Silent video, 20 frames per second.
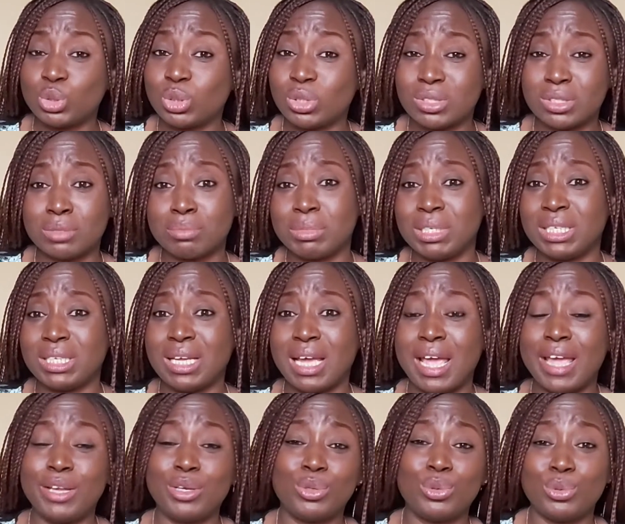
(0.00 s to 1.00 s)
Trust me,
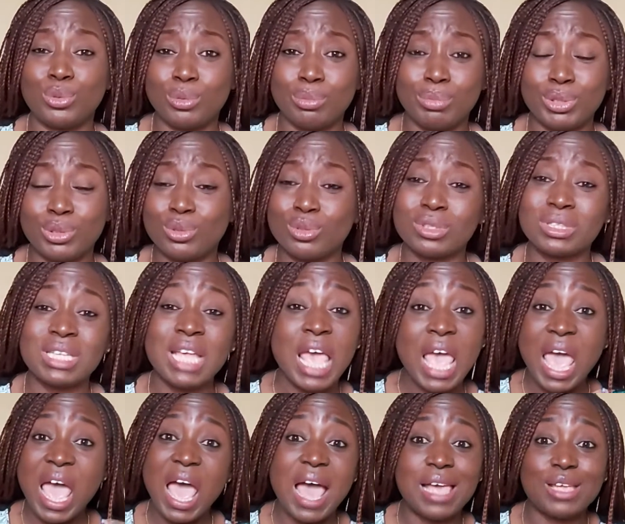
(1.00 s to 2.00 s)
I know, because
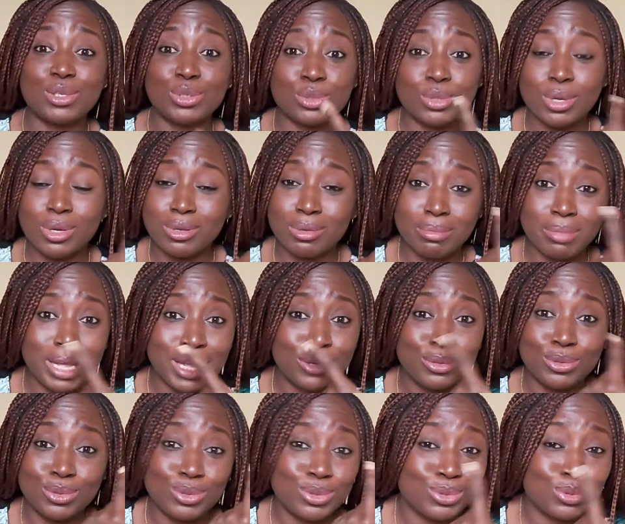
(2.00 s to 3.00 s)
I saw it
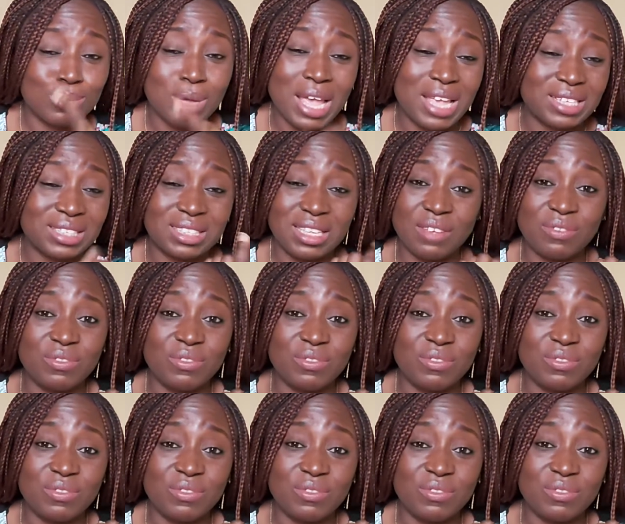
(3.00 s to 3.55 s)
my own two eyes.